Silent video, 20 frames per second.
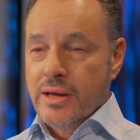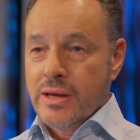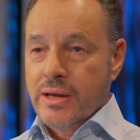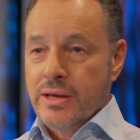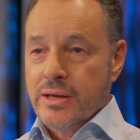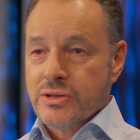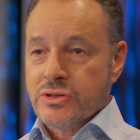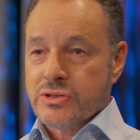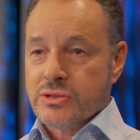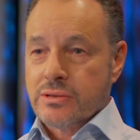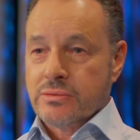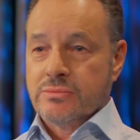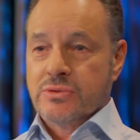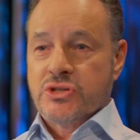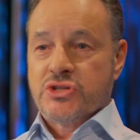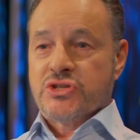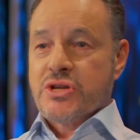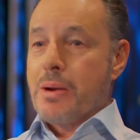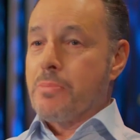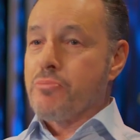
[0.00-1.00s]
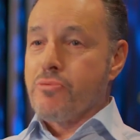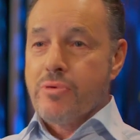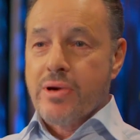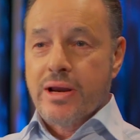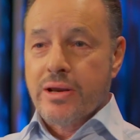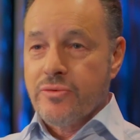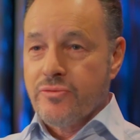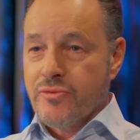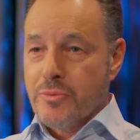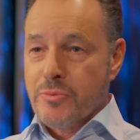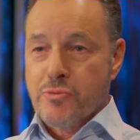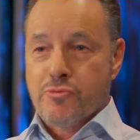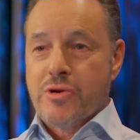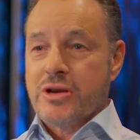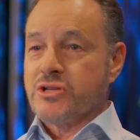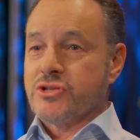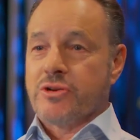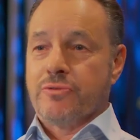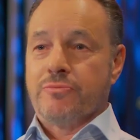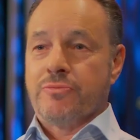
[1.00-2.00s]
He's separated from the
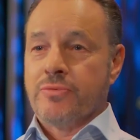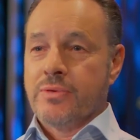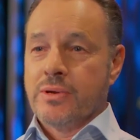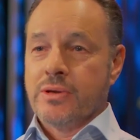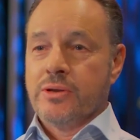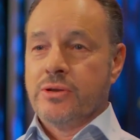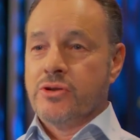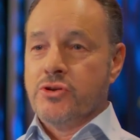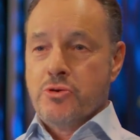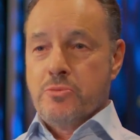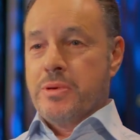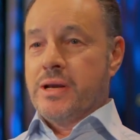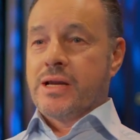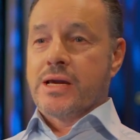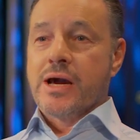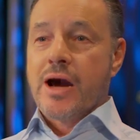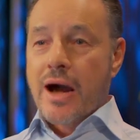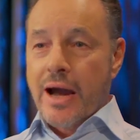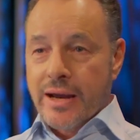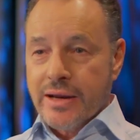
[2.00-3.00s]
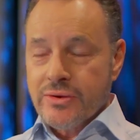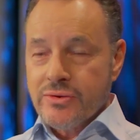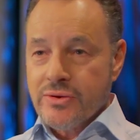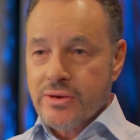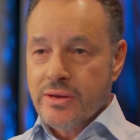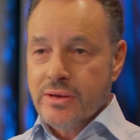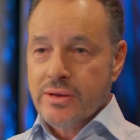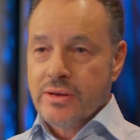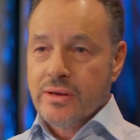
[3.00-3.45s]
rest of humankind.